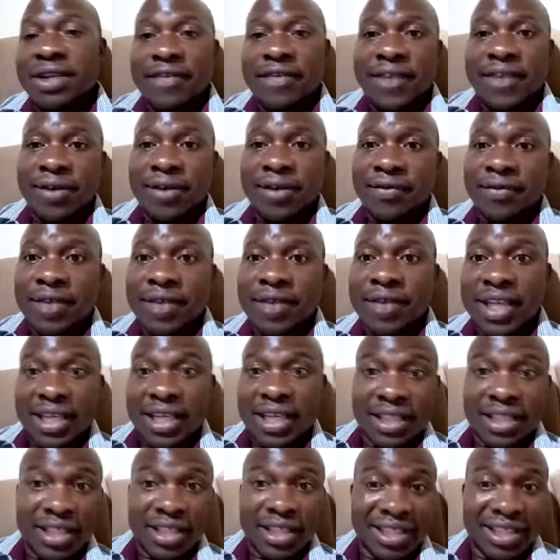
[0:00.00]
Philo. We
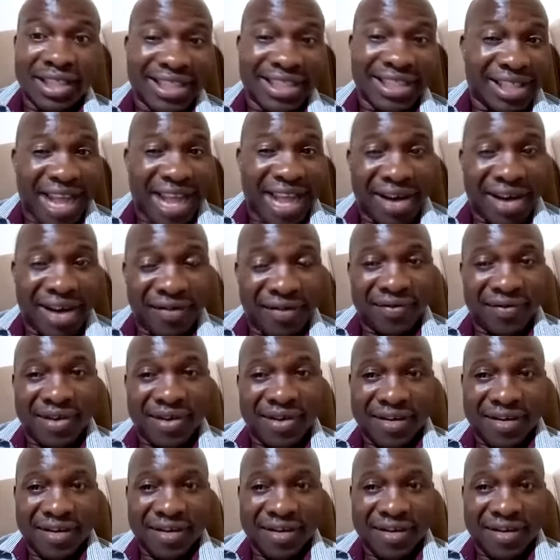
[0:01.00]
realized that this kind of, Dr.